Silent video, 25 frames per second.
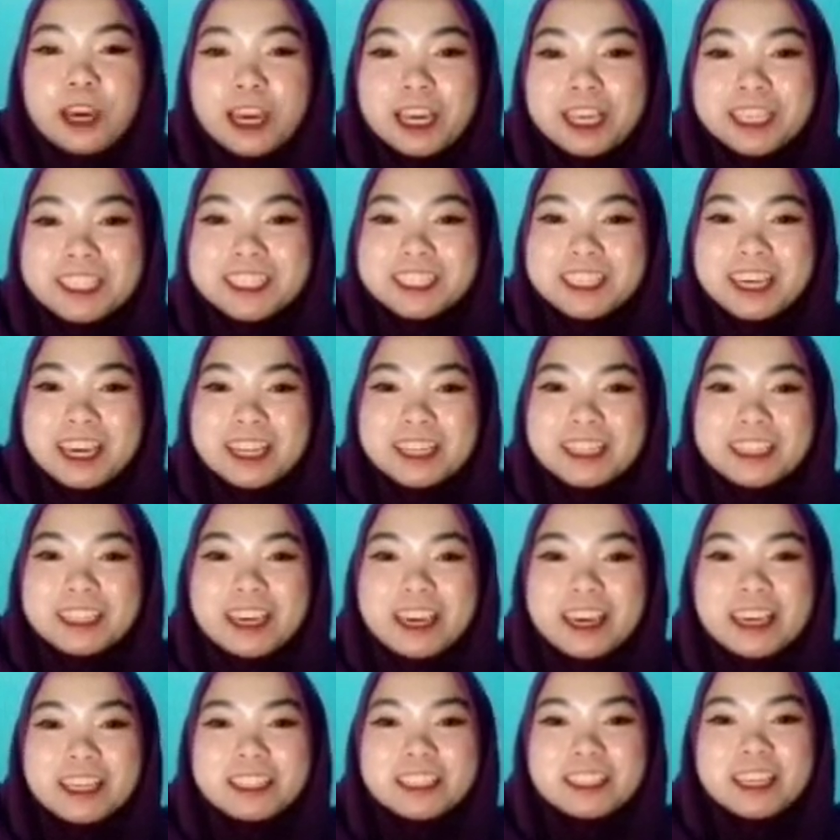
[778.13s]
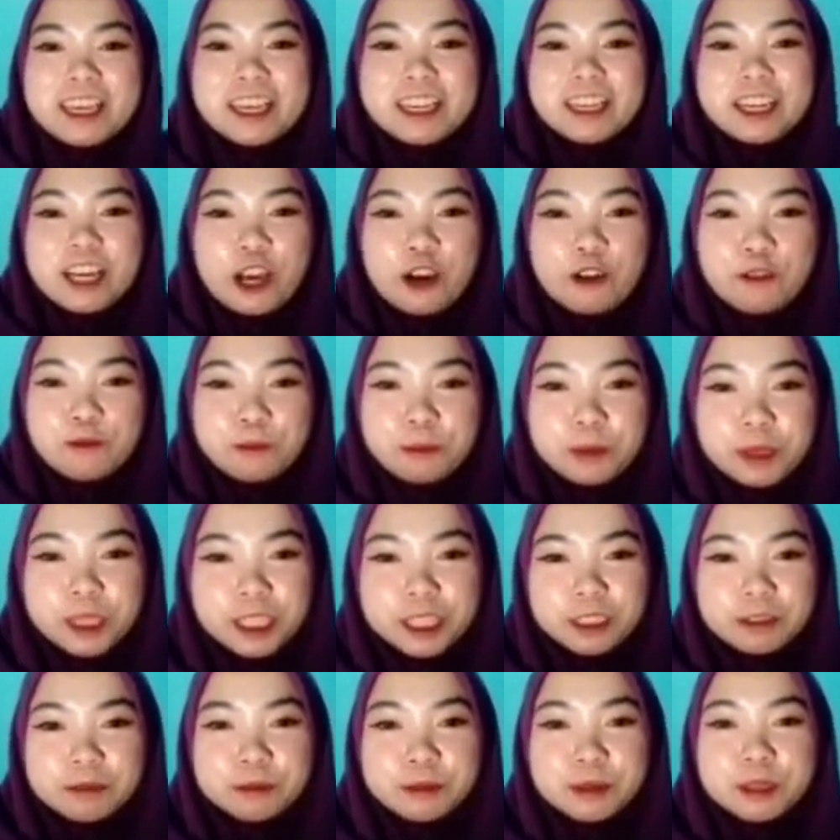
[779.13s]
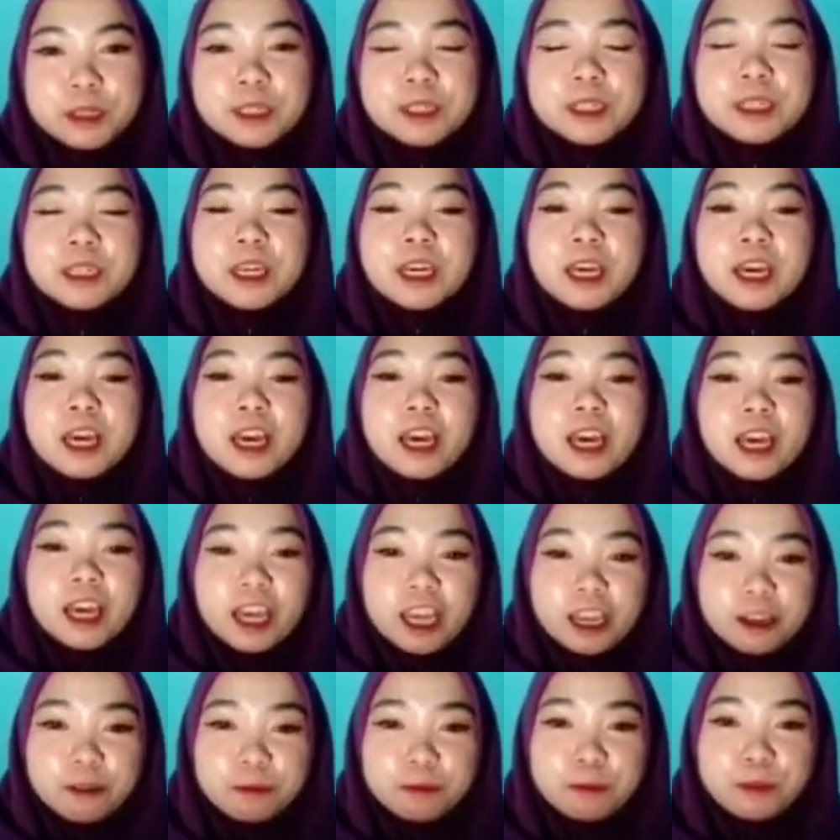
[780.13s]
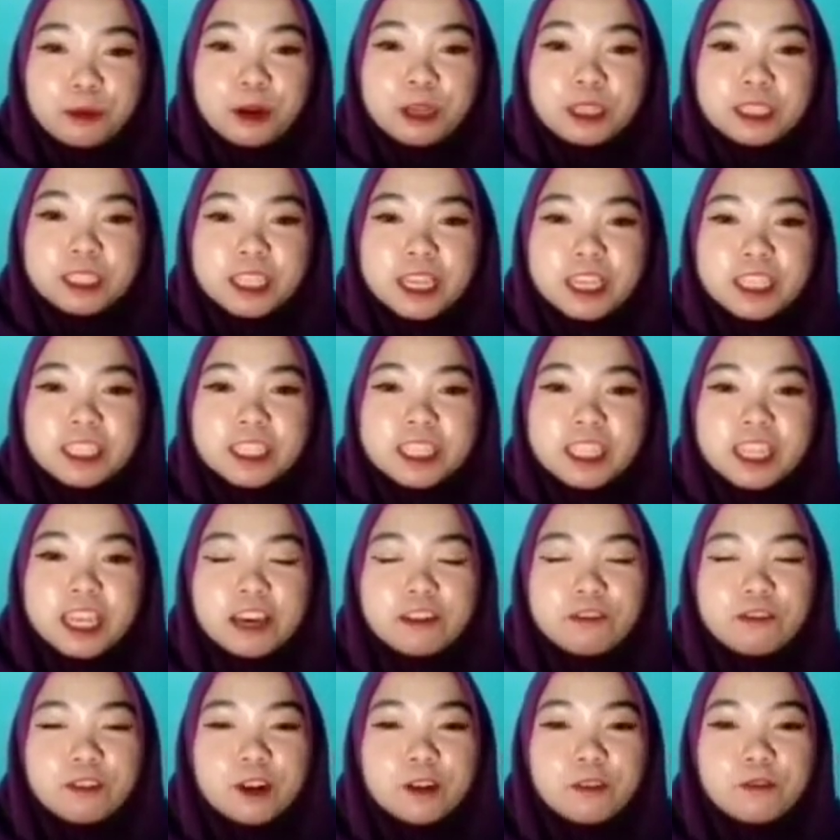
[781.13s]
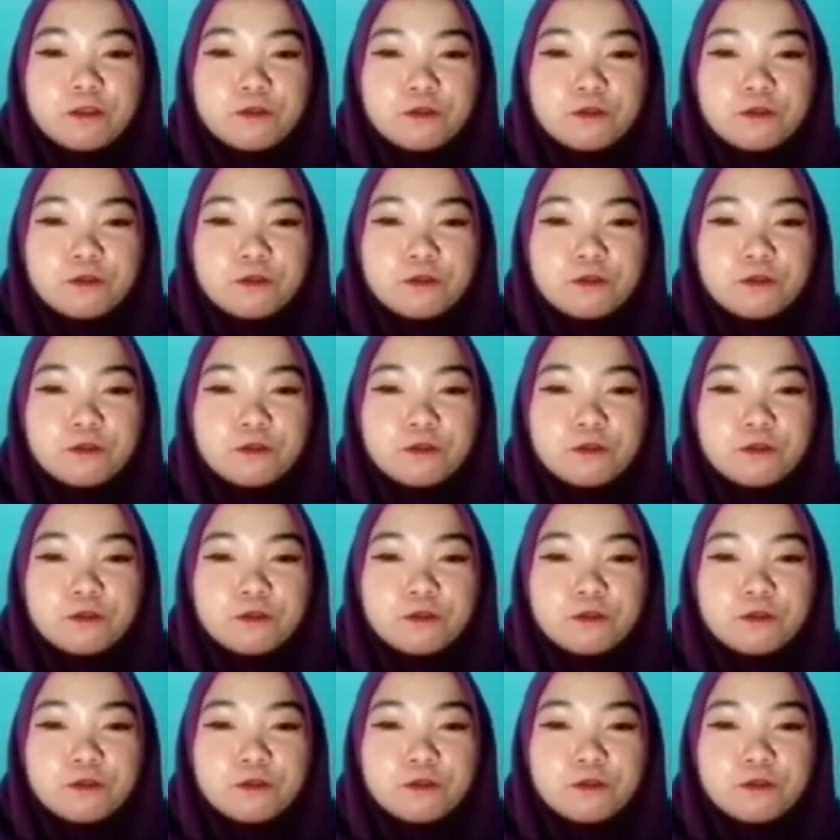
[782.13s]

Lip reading: S&S account payable. At process level